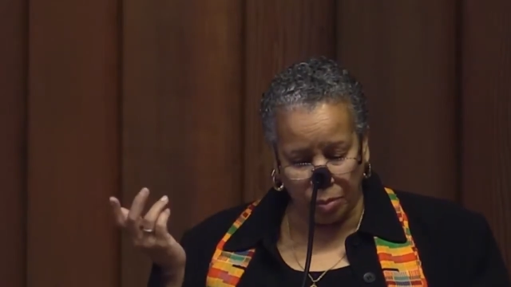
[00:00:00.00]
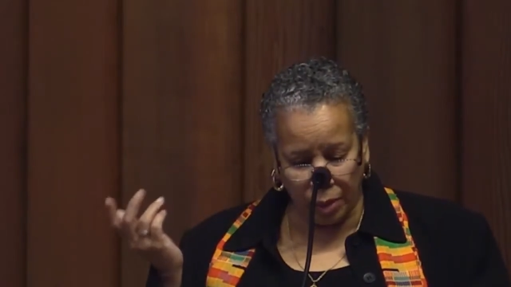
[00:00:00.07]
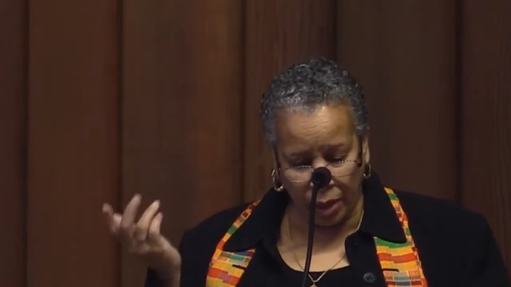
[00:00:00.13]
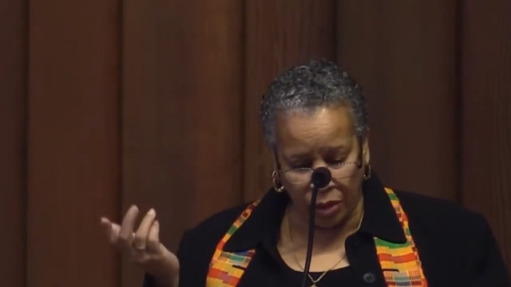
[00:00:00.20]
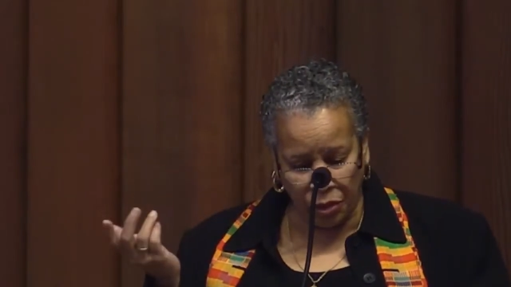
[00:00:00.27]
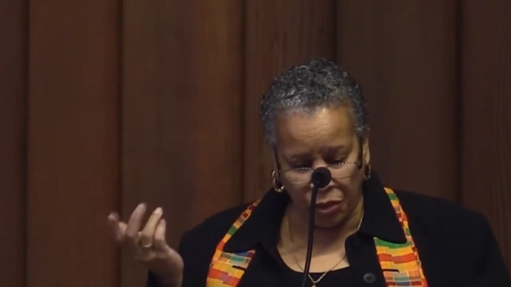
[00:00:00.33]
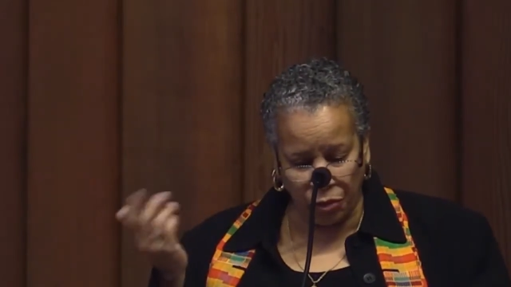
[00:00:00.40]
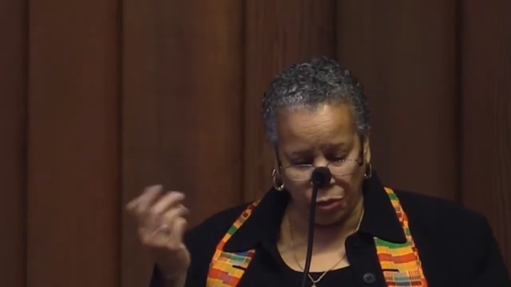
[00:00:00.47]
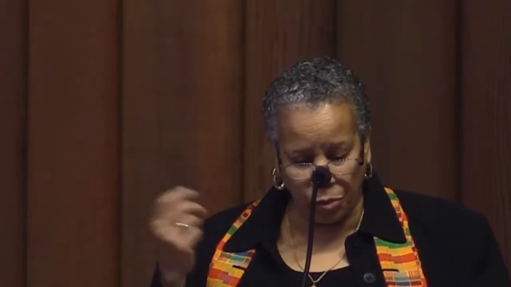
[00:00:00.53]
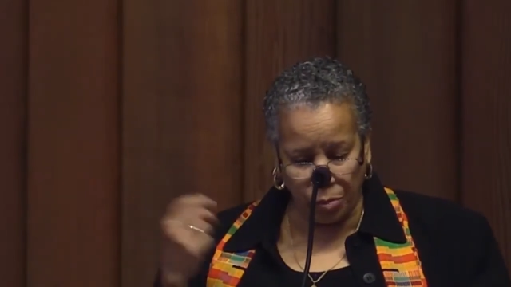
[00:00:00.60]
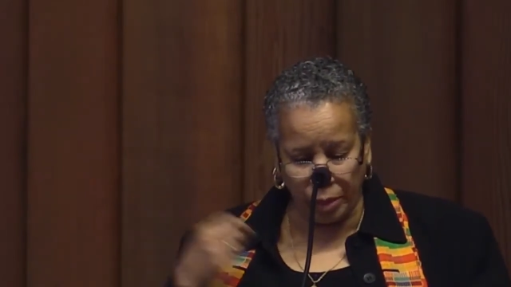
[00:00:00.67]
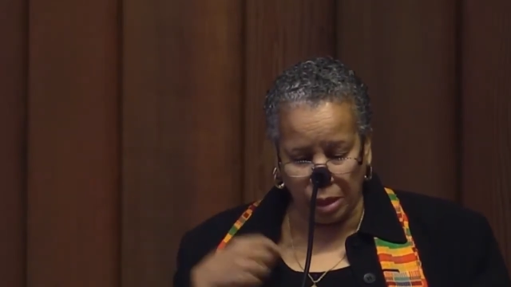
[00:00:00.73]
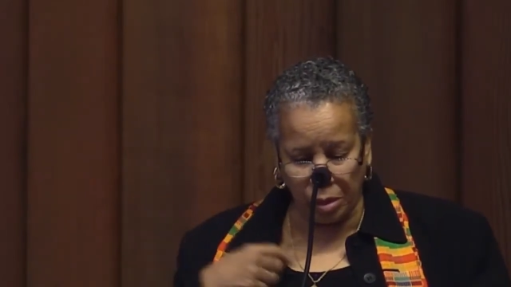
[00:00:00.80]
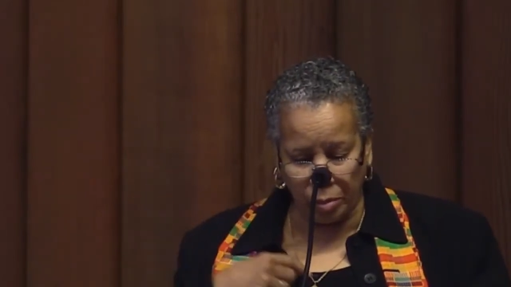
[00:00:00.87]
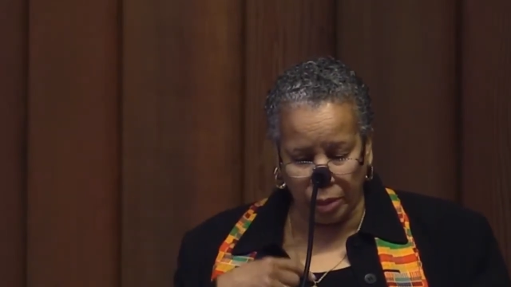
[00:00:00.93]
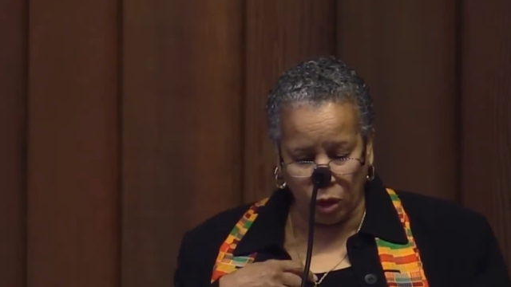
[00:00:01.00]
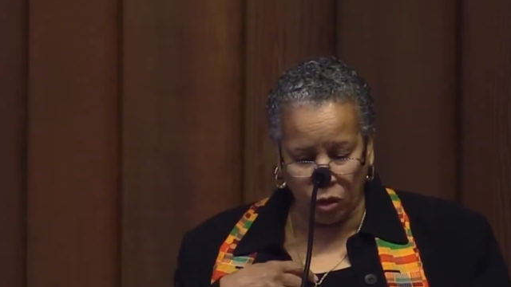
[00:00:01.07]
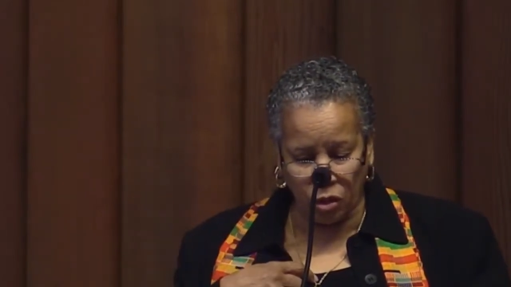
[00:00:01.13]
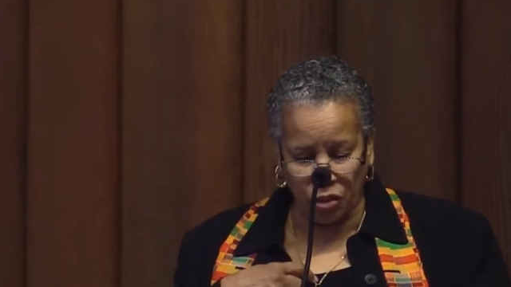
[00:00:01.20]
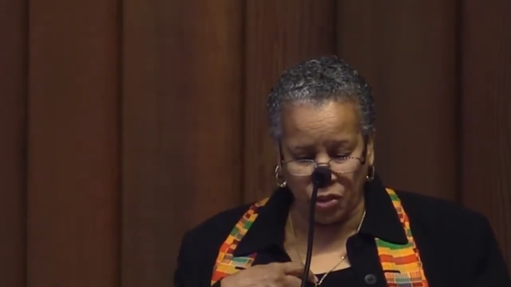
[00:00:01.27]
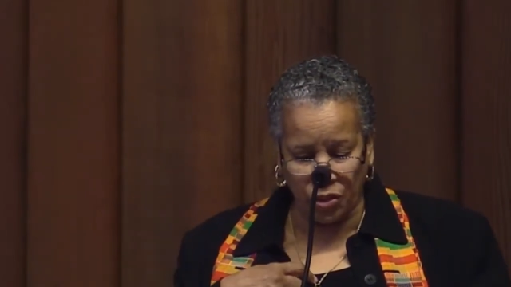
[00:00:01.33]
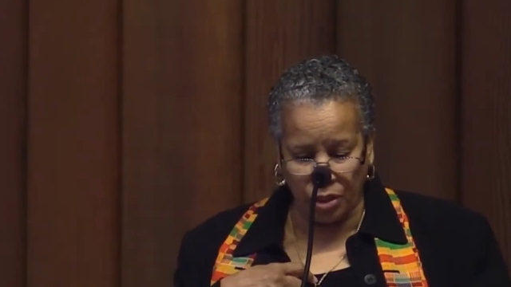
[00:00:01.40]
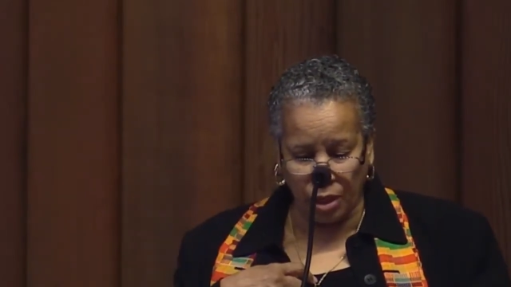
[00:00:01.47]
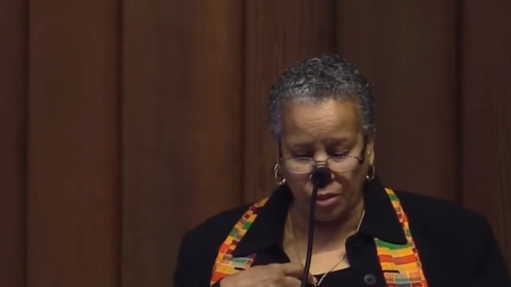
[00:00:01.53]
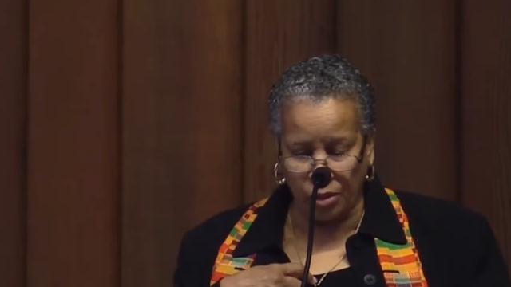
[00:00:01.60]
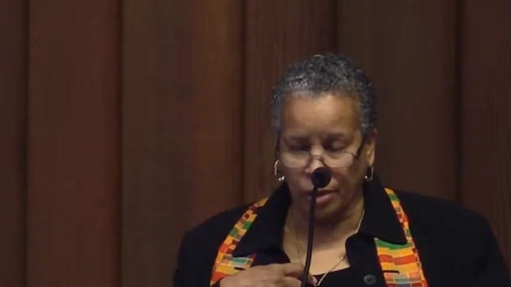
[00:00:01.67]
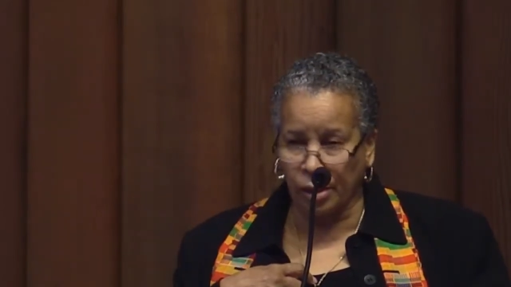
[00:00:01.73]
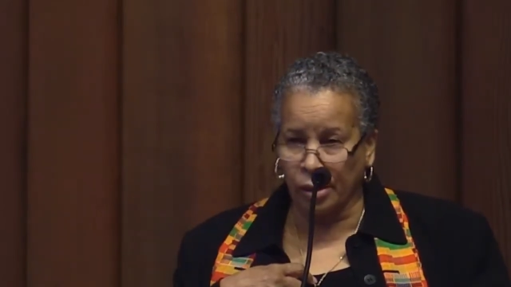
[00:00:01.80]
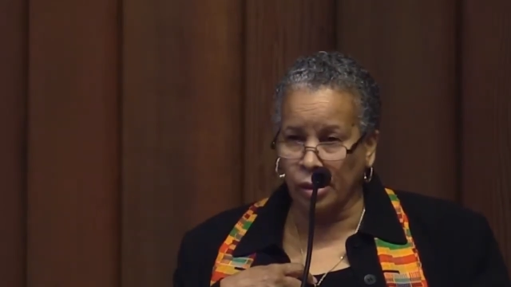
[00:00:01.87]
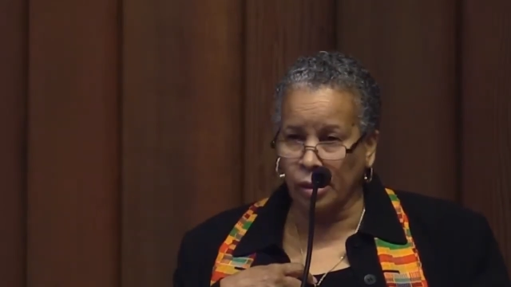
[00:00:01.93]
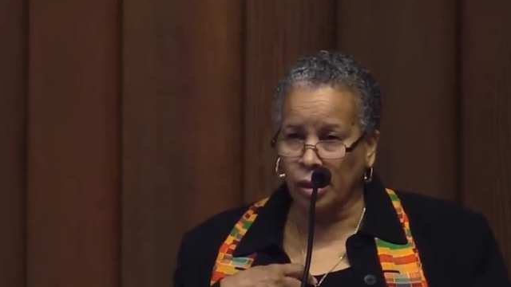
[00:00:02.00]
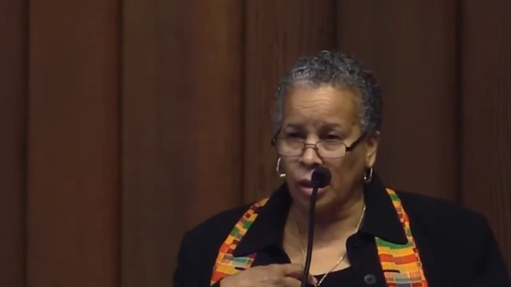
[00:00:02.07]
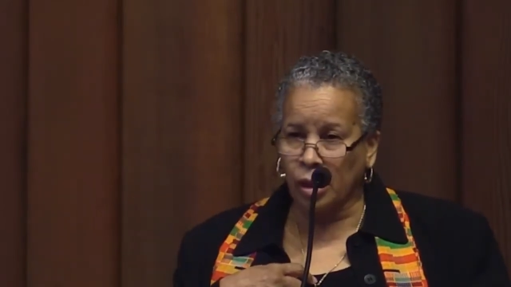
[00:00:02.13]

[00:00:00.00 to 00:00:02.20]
best for me to be on Sunday.